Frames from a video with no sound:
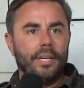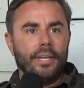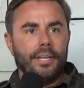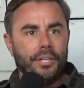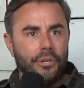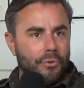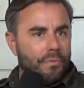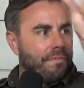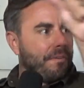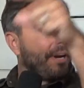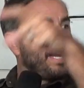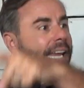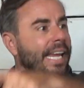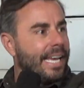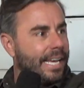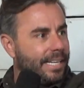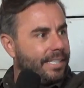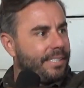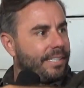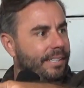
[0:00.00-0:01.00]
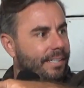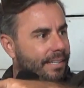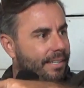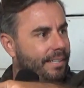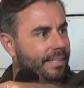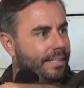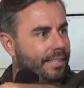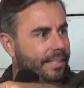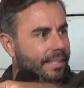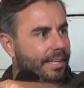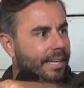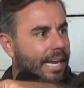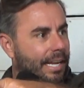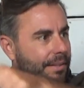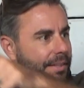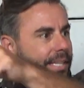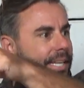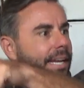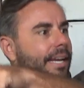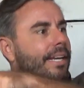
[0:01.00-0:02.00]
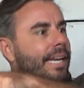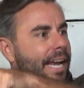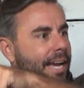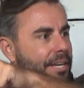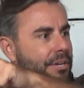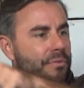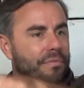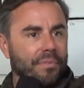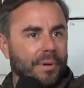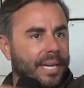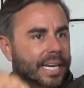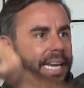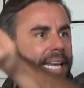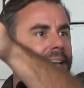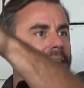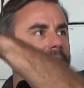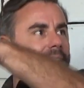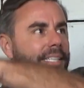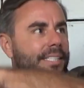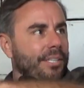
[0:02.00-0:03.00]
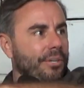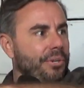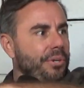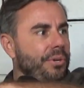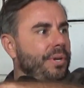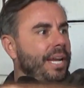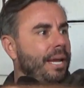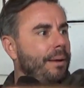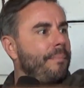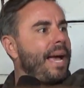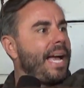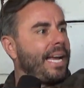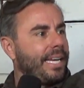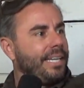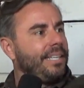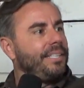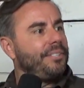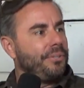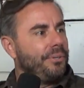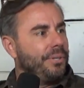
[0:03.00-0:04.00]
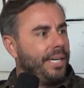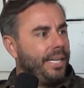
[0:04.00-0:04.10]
You forget. And you forget until you get back into it.